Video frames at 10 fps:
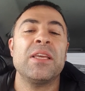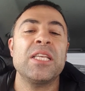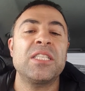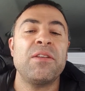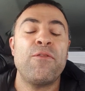
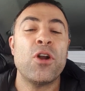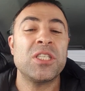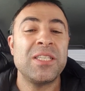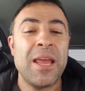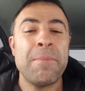His
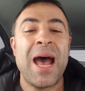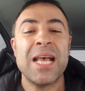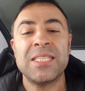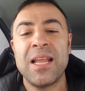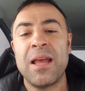first name
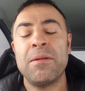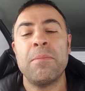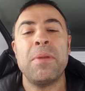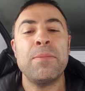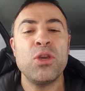Aslan,
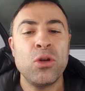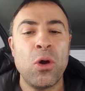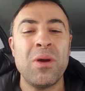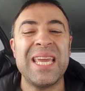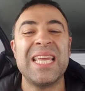maybe you
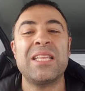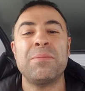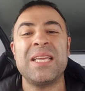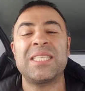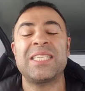know it
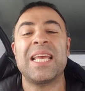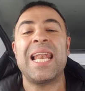means